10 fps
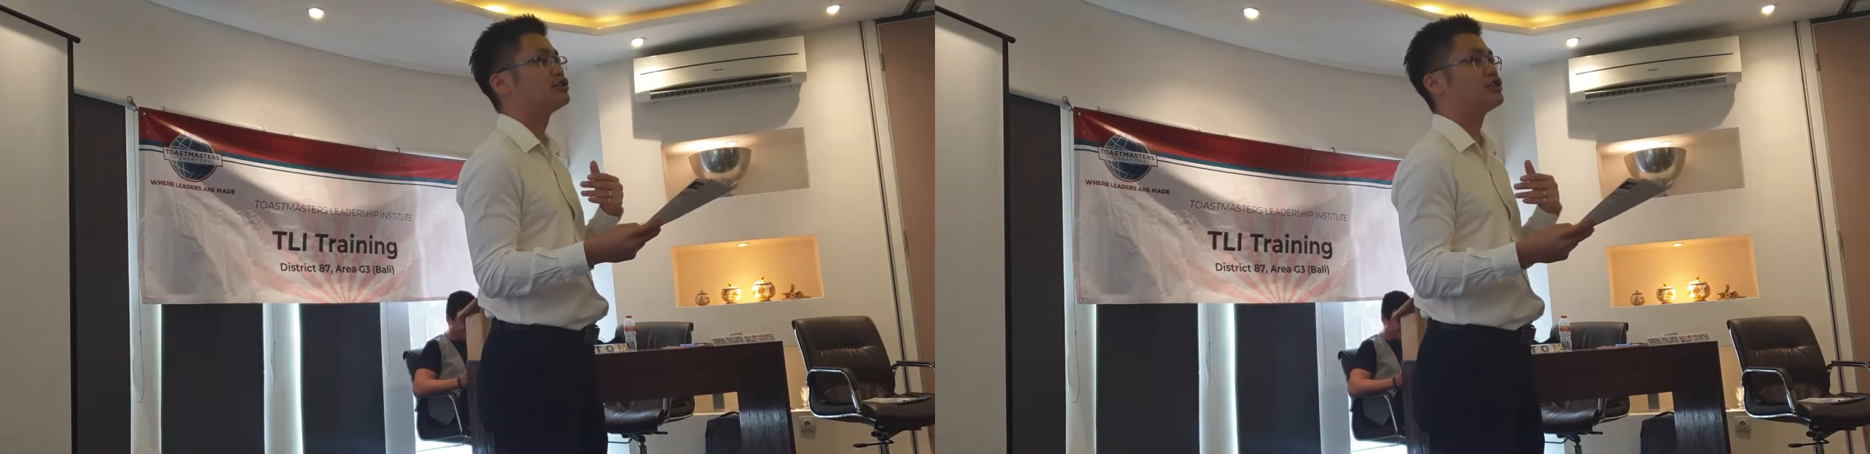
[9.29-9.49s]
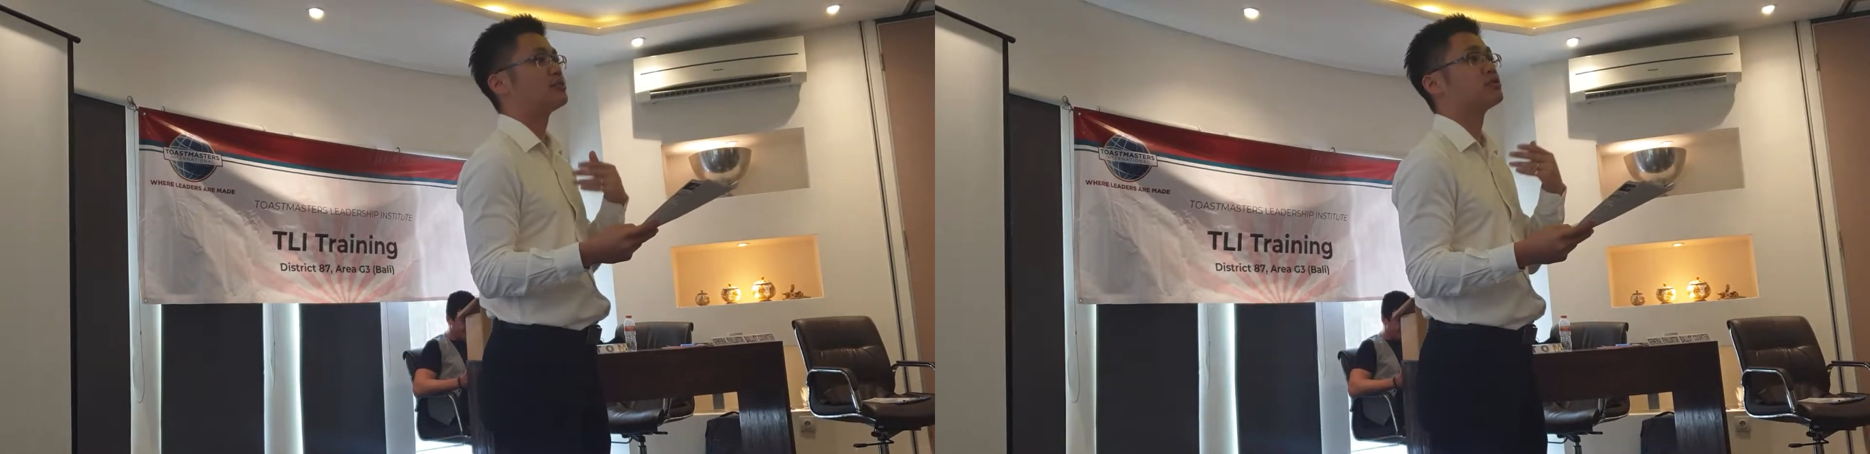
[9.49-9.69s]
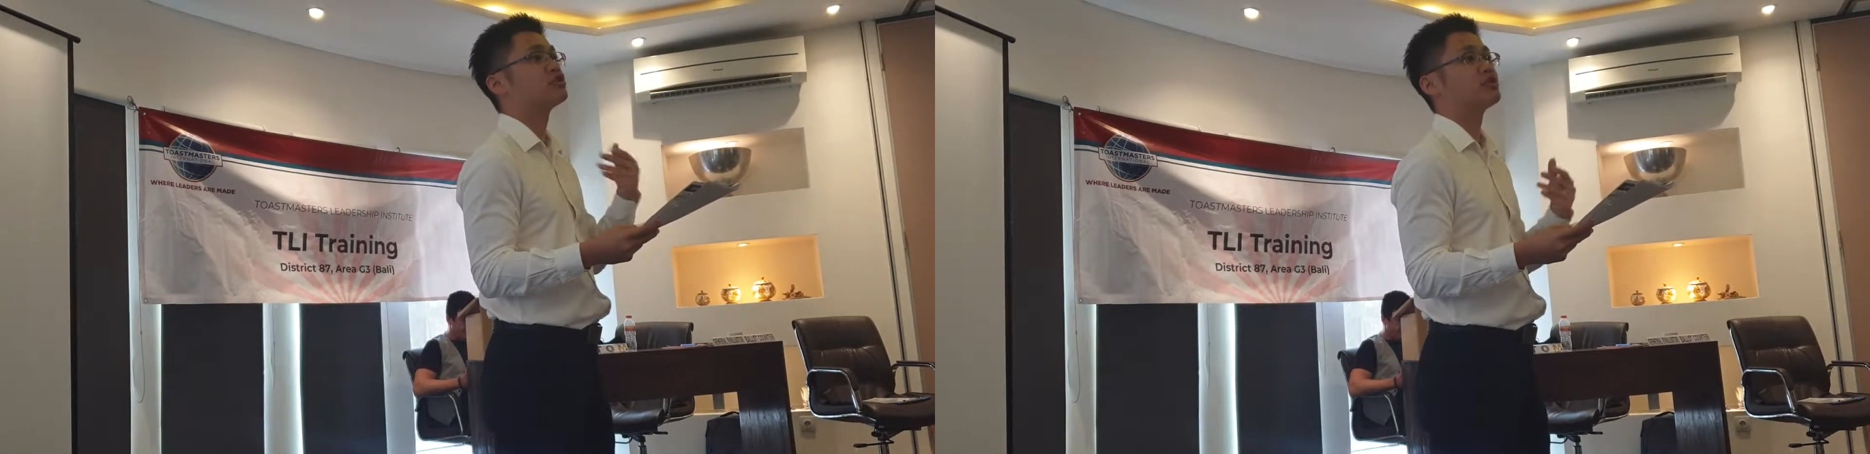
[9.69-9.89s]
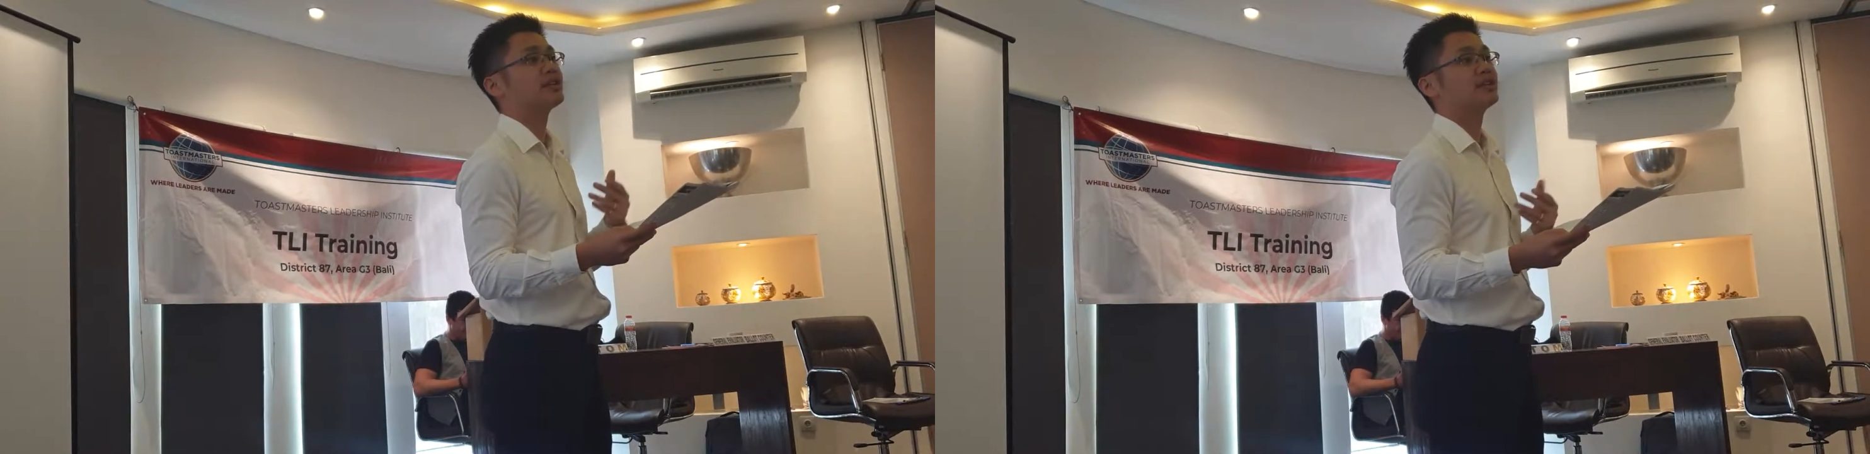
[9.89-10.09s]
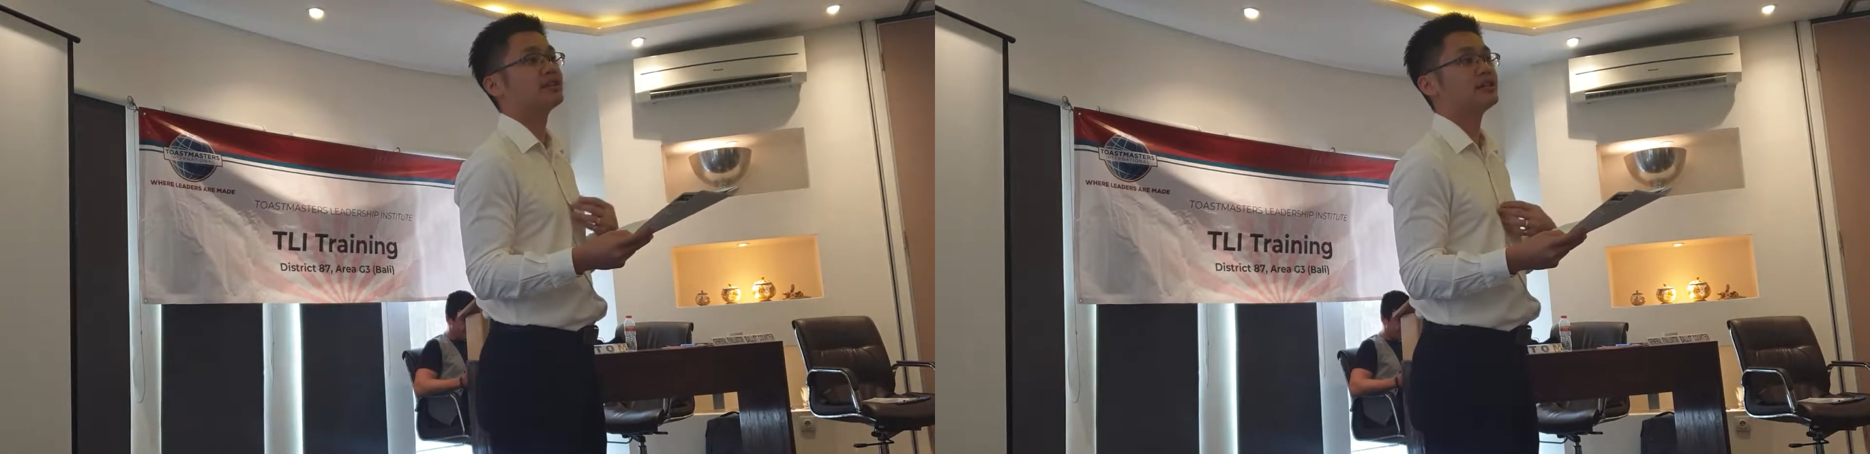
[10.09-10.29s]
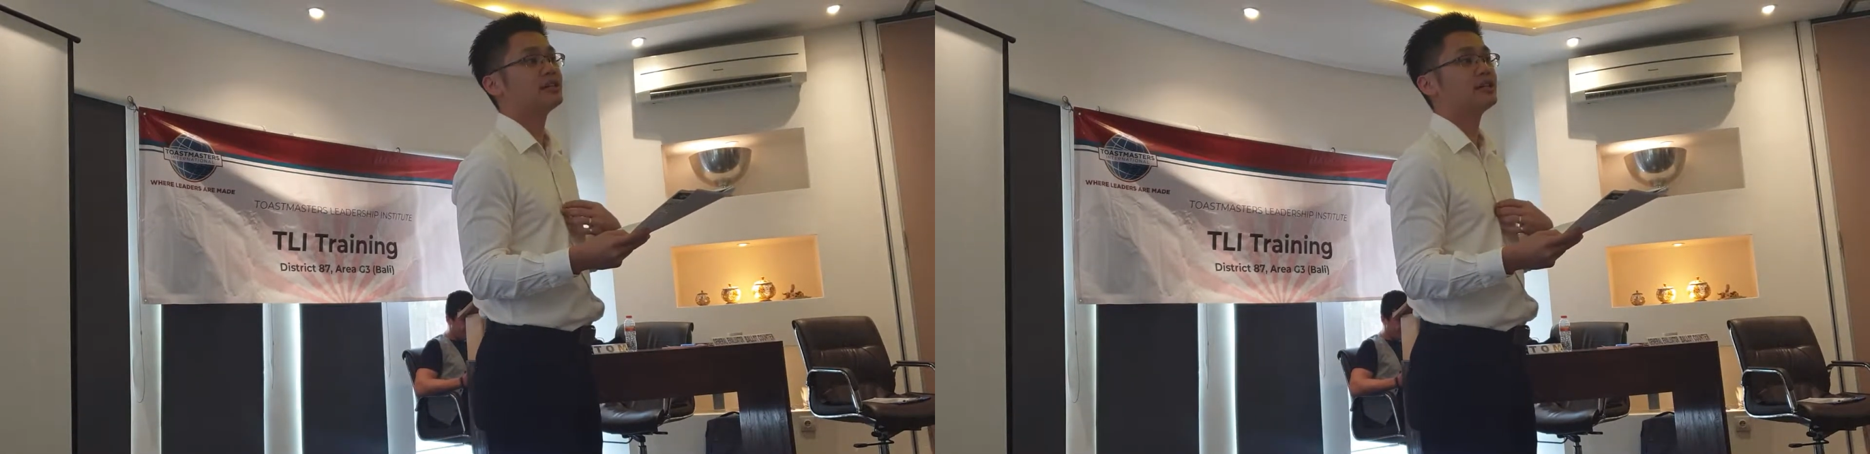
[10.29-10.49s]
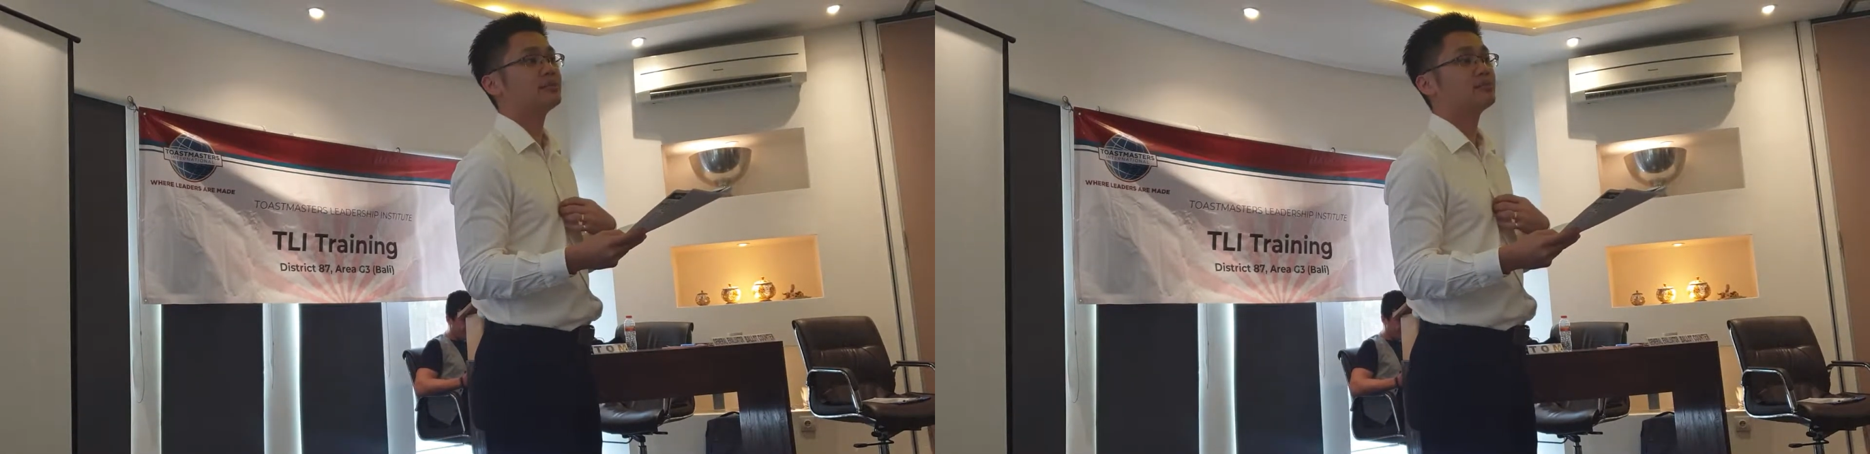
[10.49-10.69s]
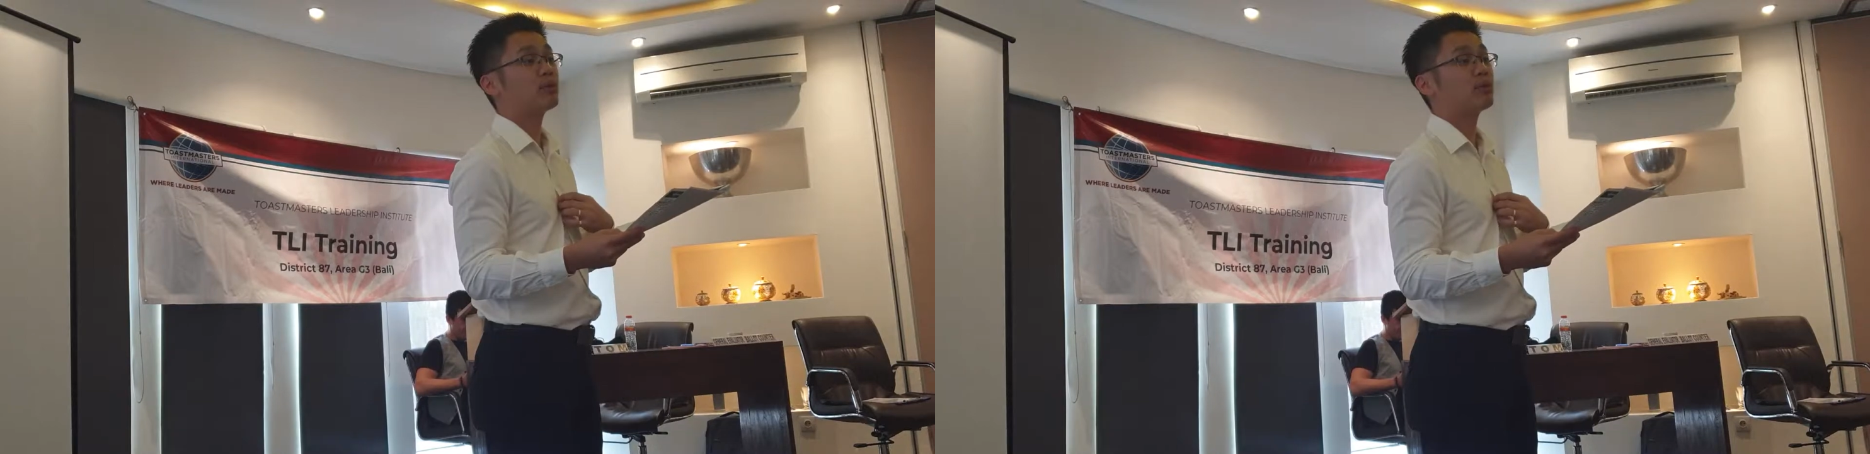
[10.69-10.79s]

she demonstrated the